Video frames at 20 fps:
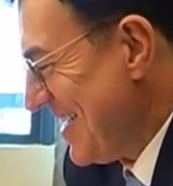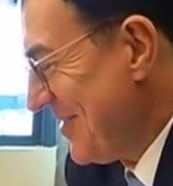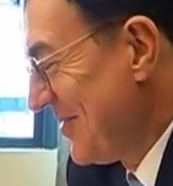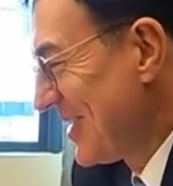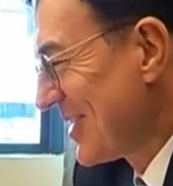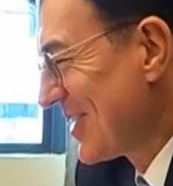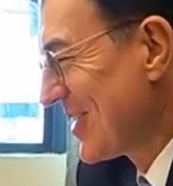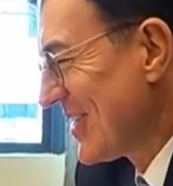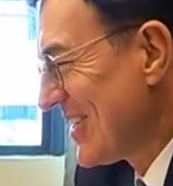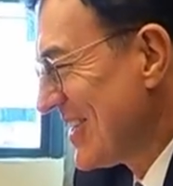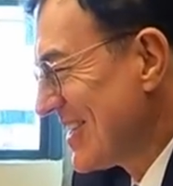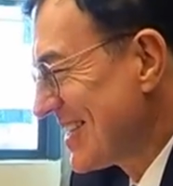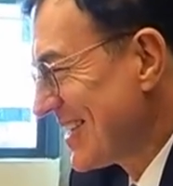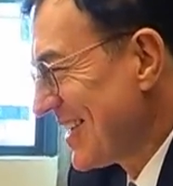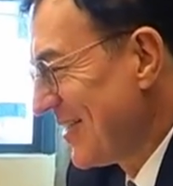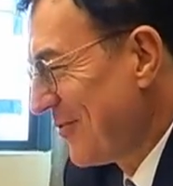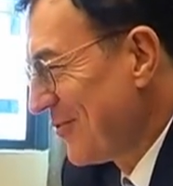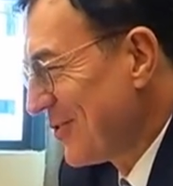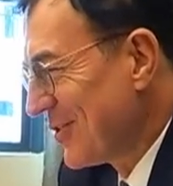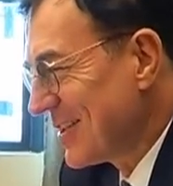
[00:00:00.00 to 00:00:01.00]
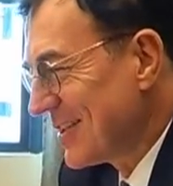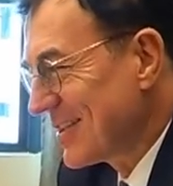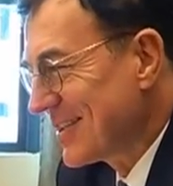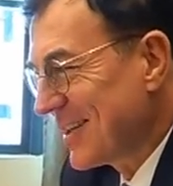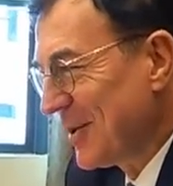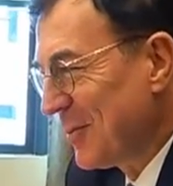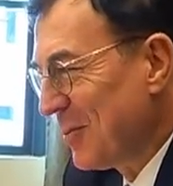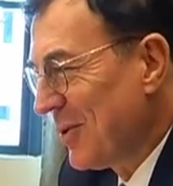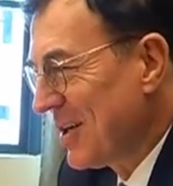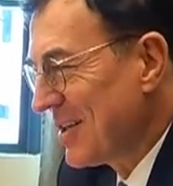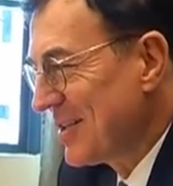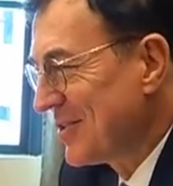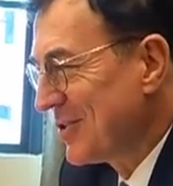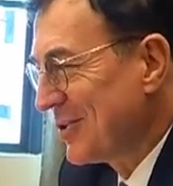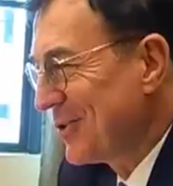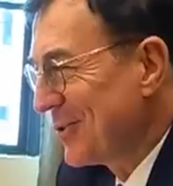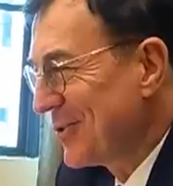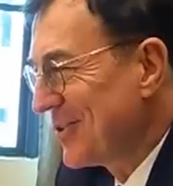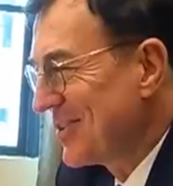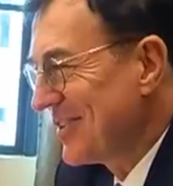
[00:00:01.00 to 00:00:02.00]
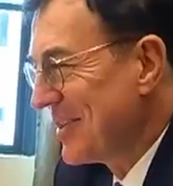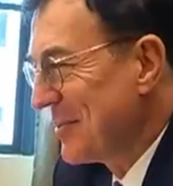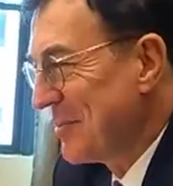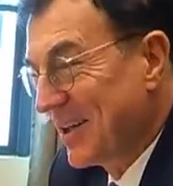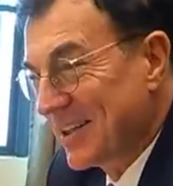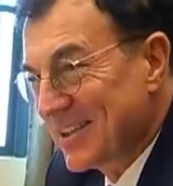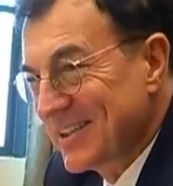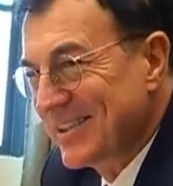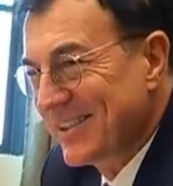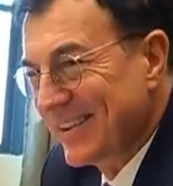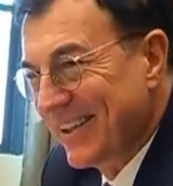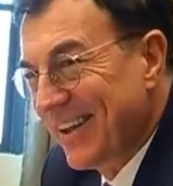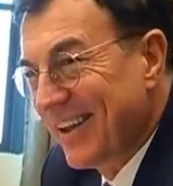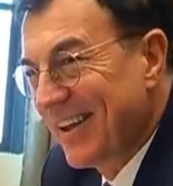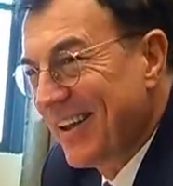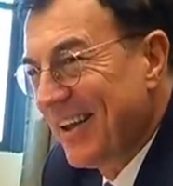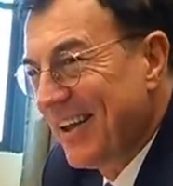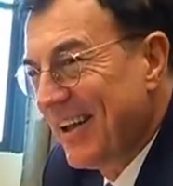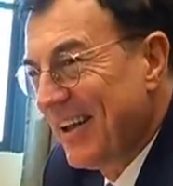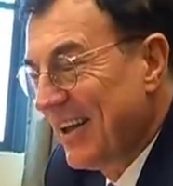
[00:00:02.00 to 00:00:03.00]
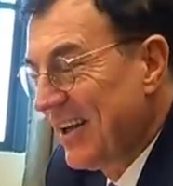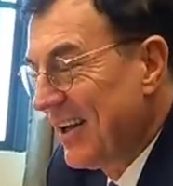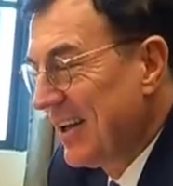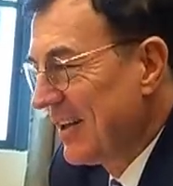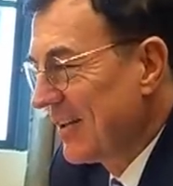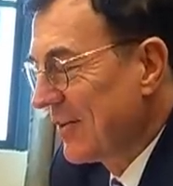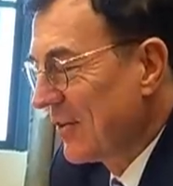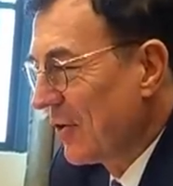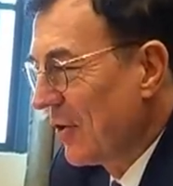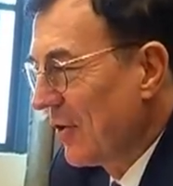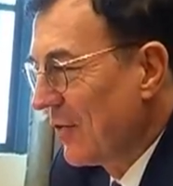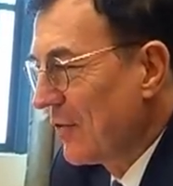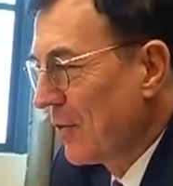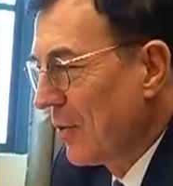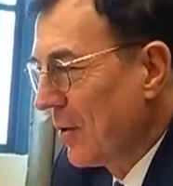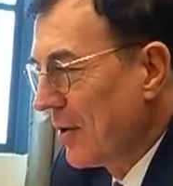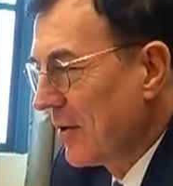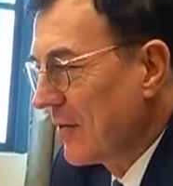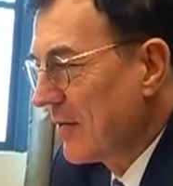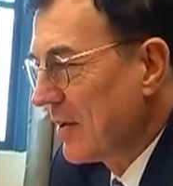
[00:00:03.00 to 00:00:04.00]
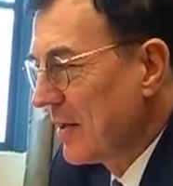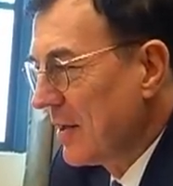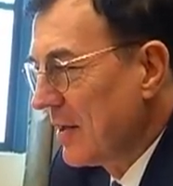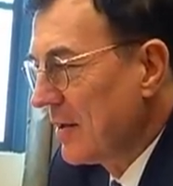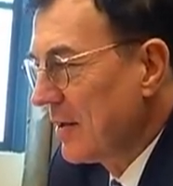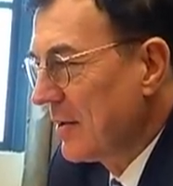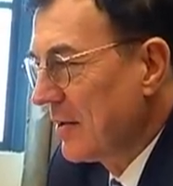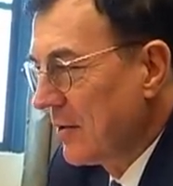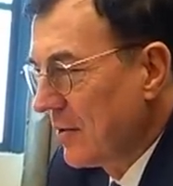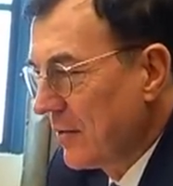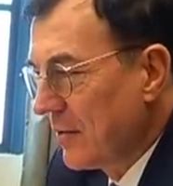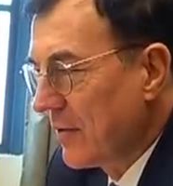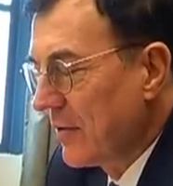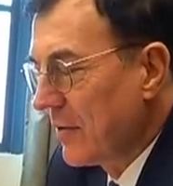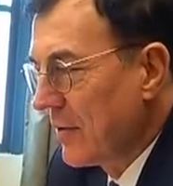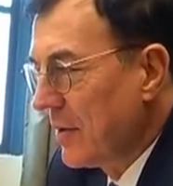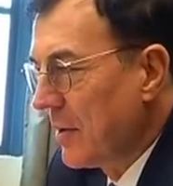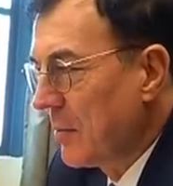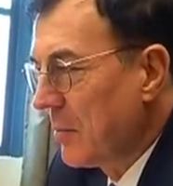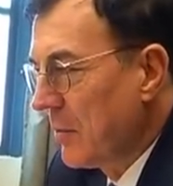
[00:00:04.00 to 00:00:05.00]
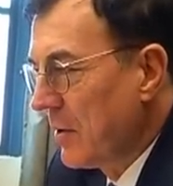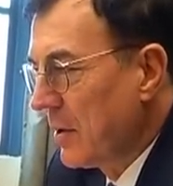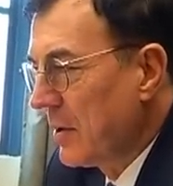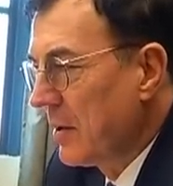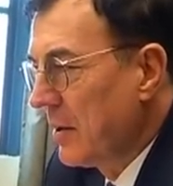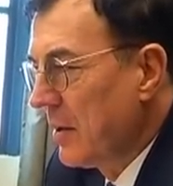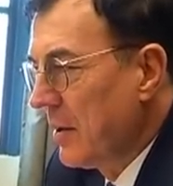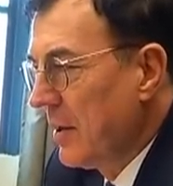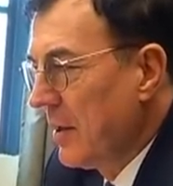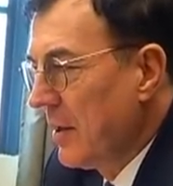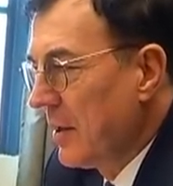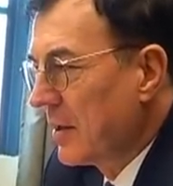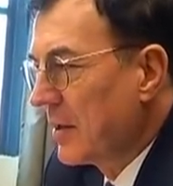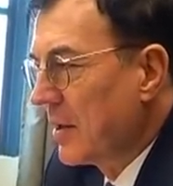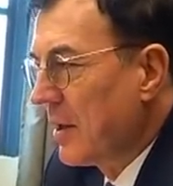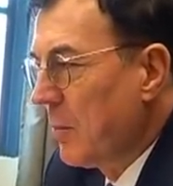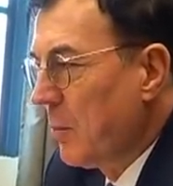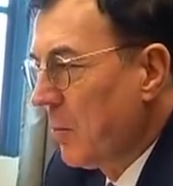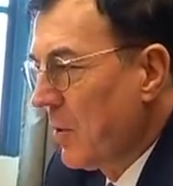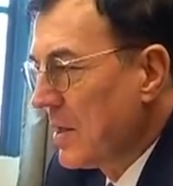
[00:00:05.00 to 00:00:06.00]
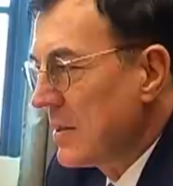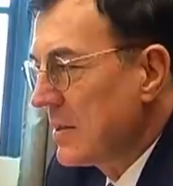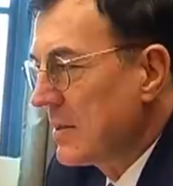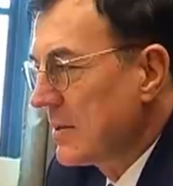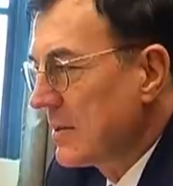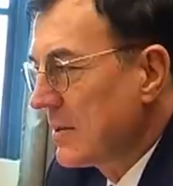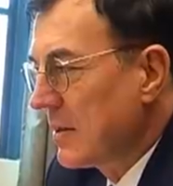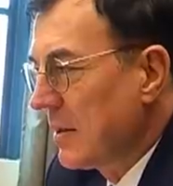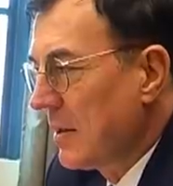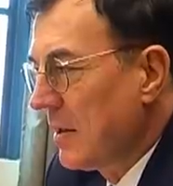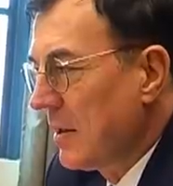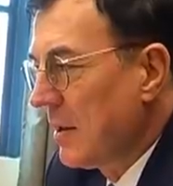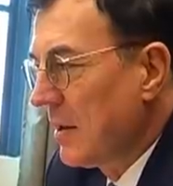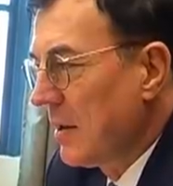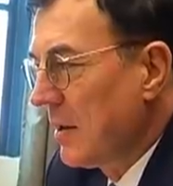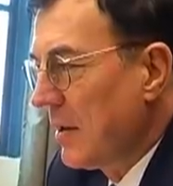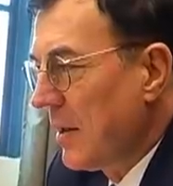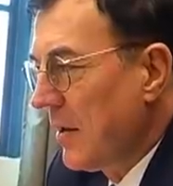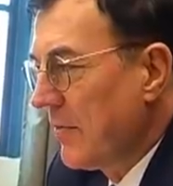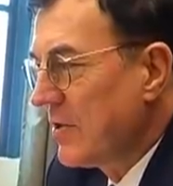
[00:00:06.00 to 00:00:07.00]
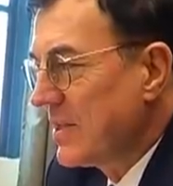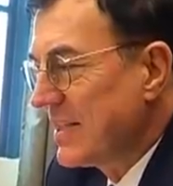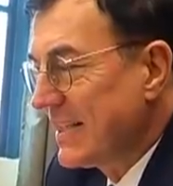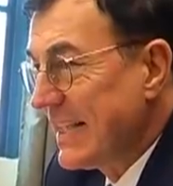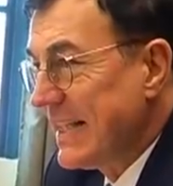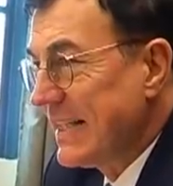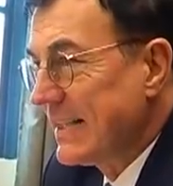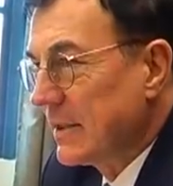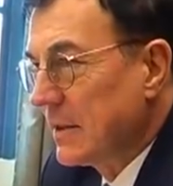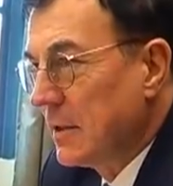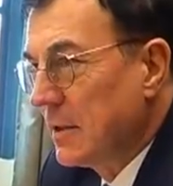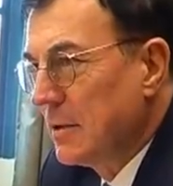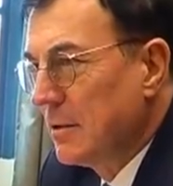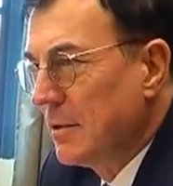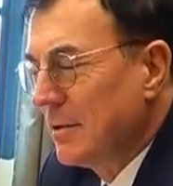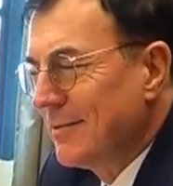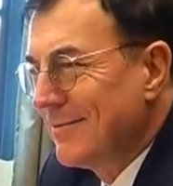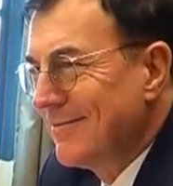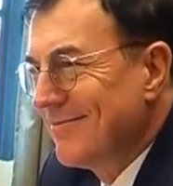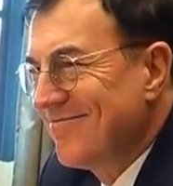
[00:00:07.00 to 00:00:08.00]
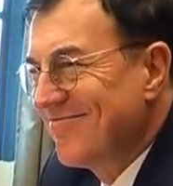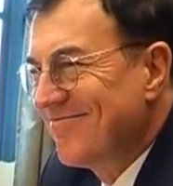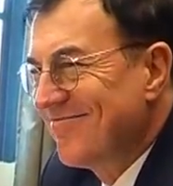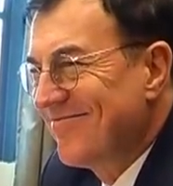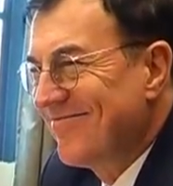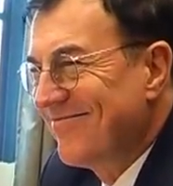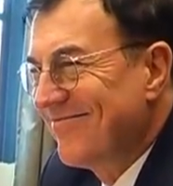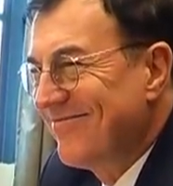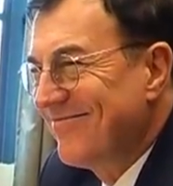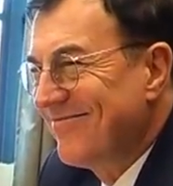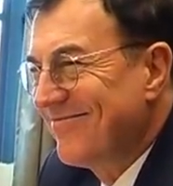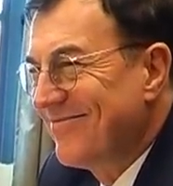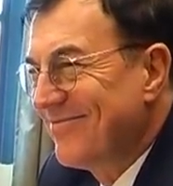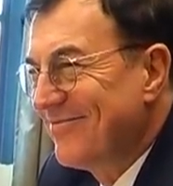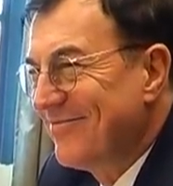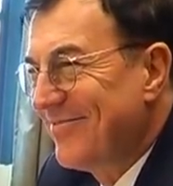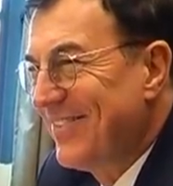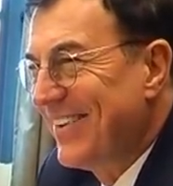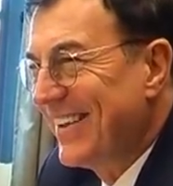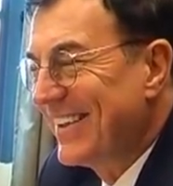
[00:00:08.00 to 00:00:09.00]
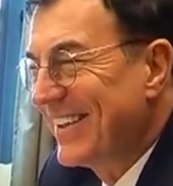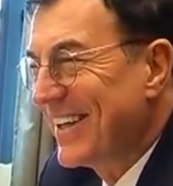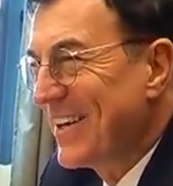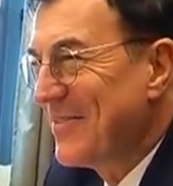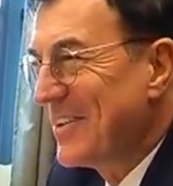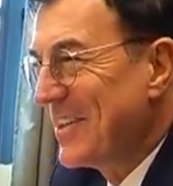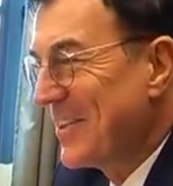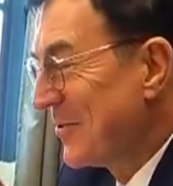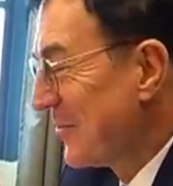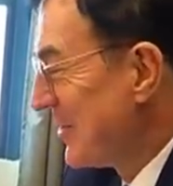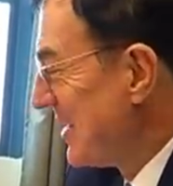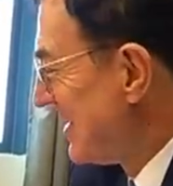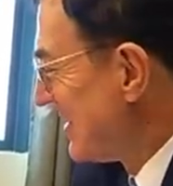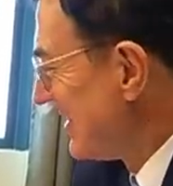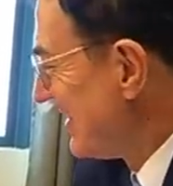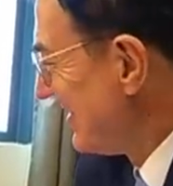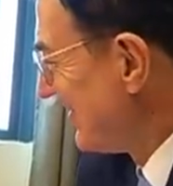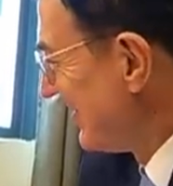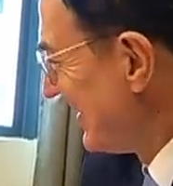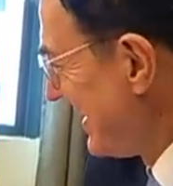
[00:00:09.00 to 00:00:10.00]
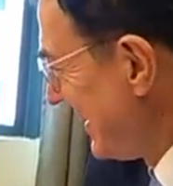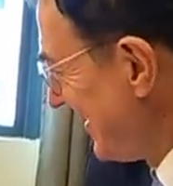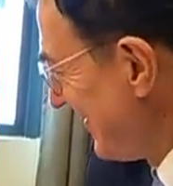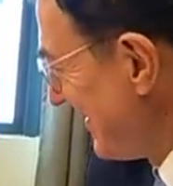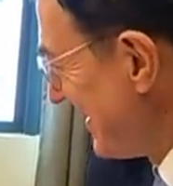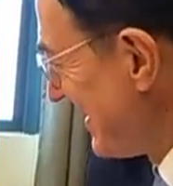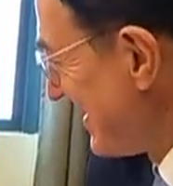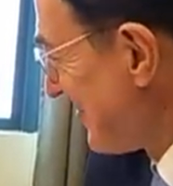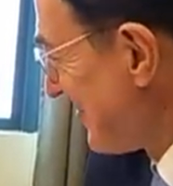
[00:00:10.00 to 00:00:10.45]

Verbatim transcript: because if you just come once, you don't see much. Yeah? Okay. So if you want to see, you know, number one, come once every season. One time in the winter, one time in the